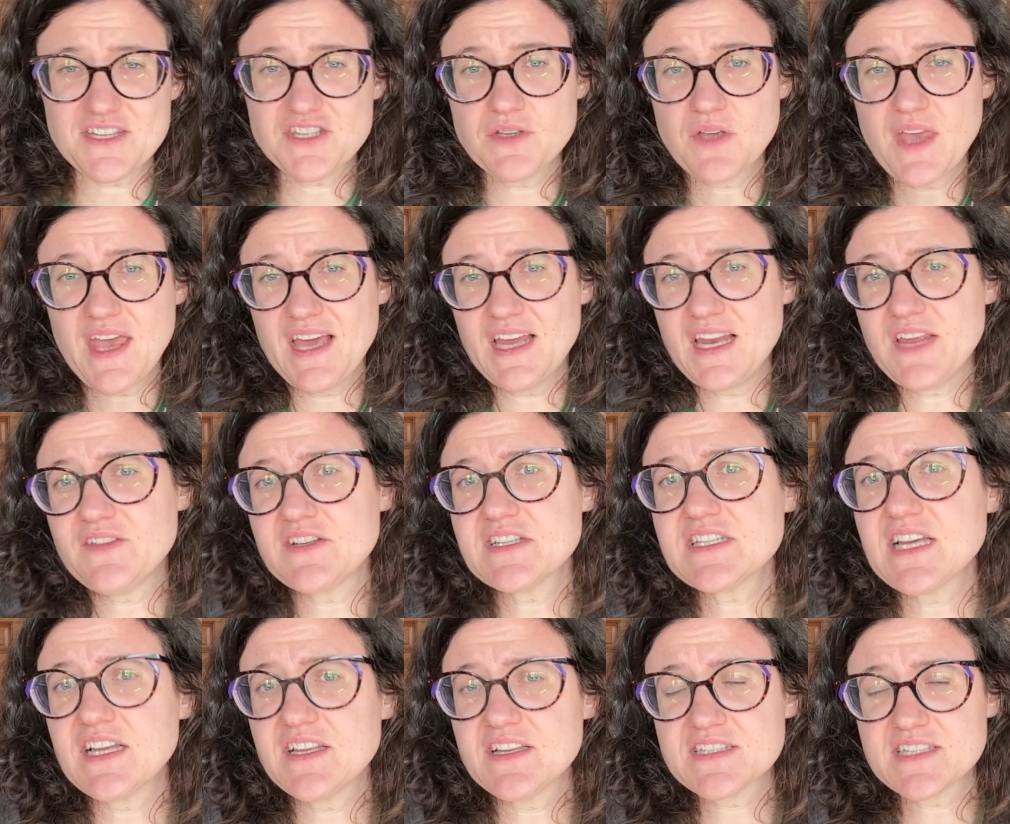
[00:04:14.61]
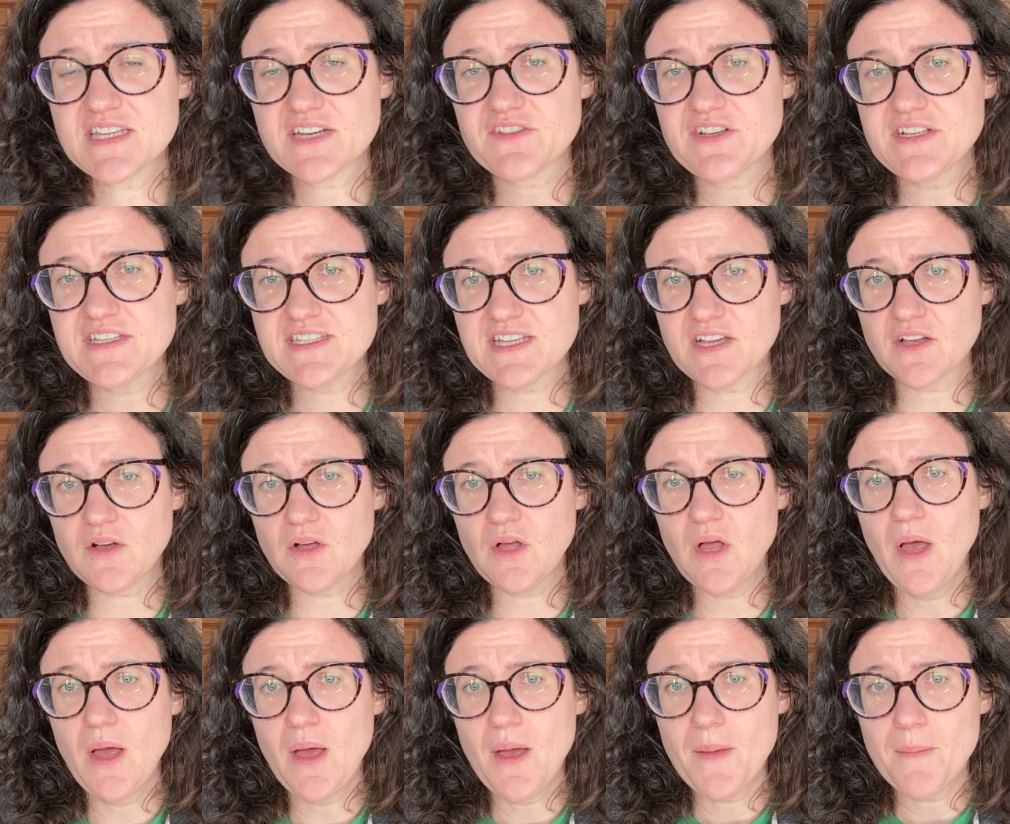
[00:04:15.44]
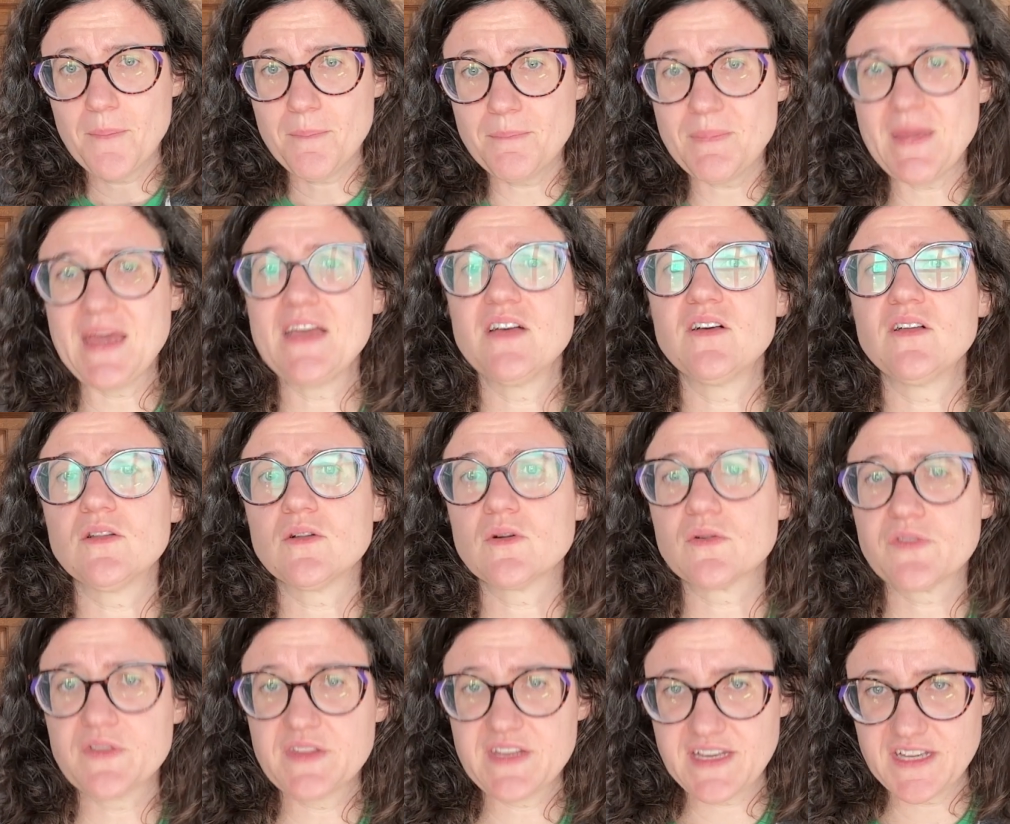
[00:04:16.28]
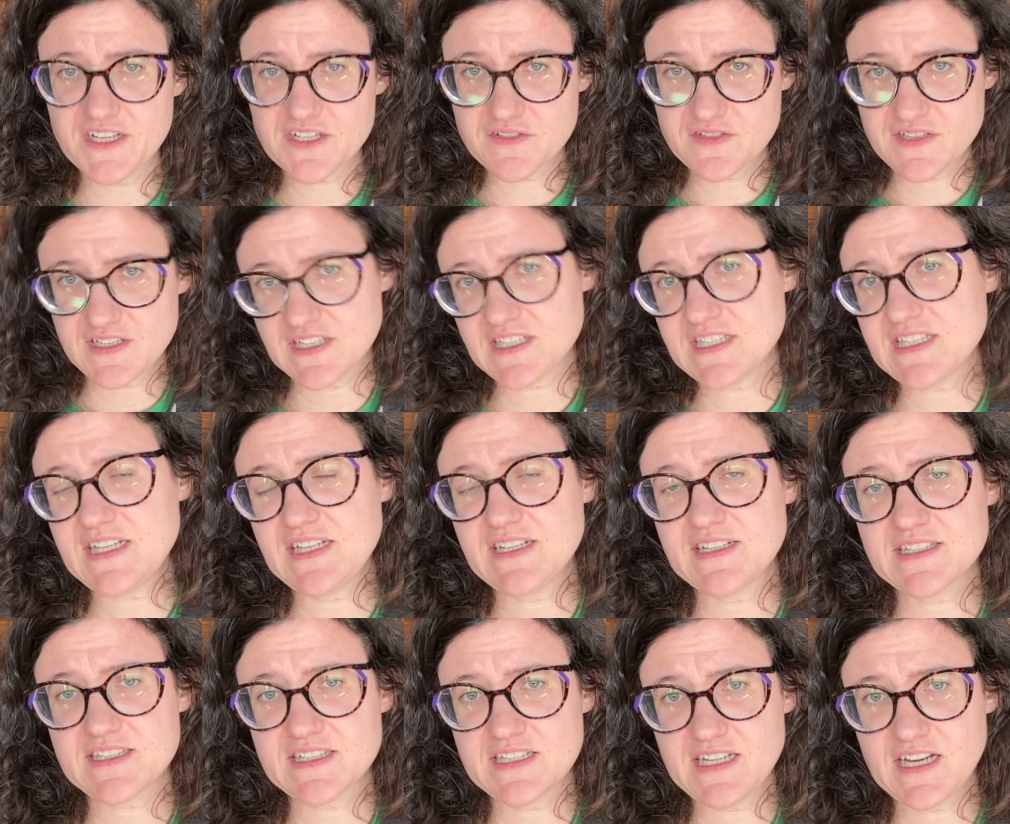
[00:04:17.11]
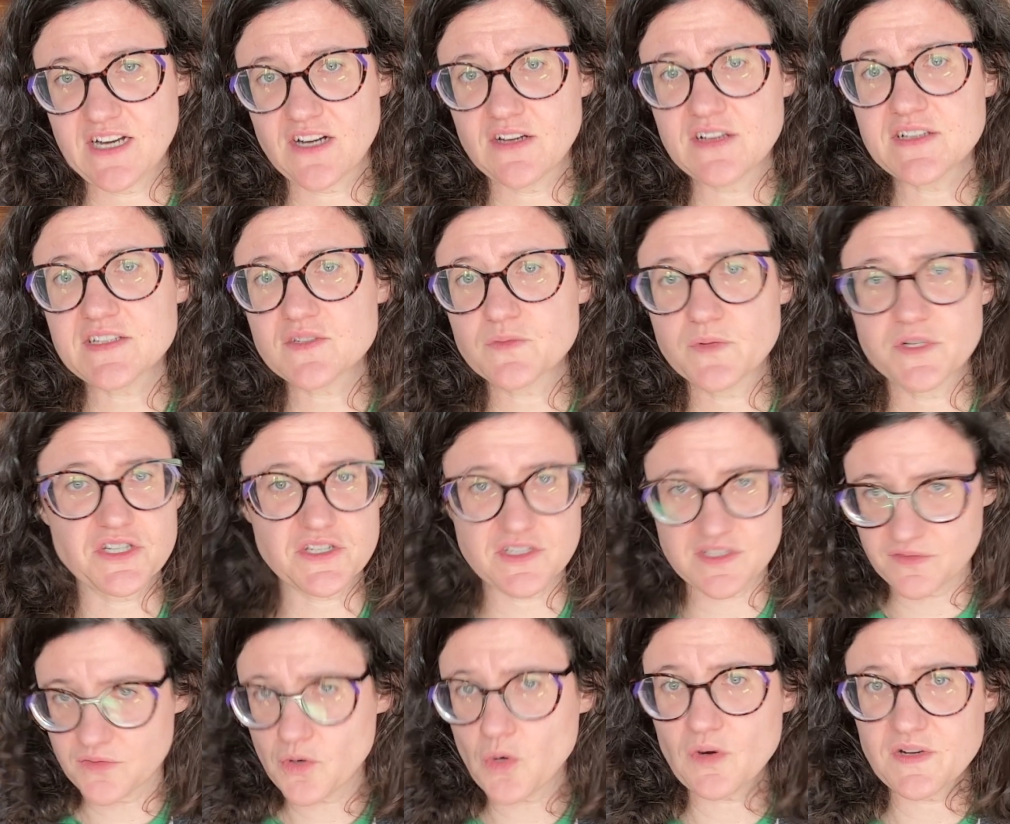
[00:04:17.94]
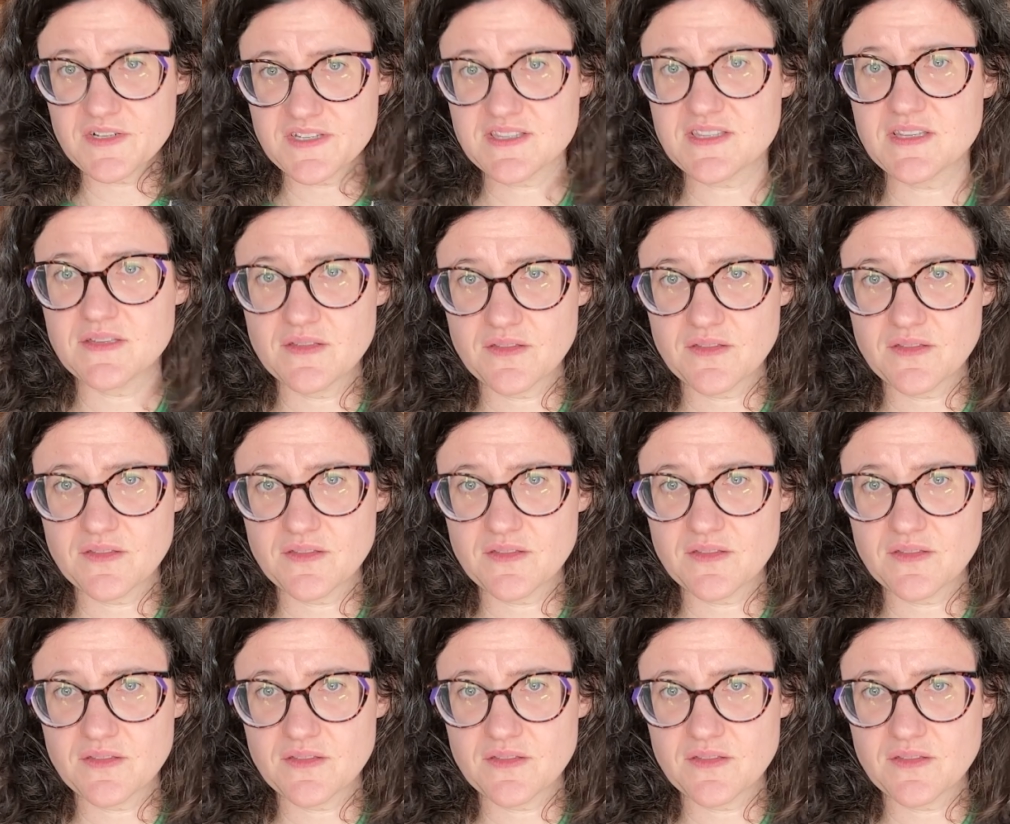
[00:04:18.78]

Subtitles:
You can't even tell us that every single male over the age of 16 is a terrorist, which is, of course,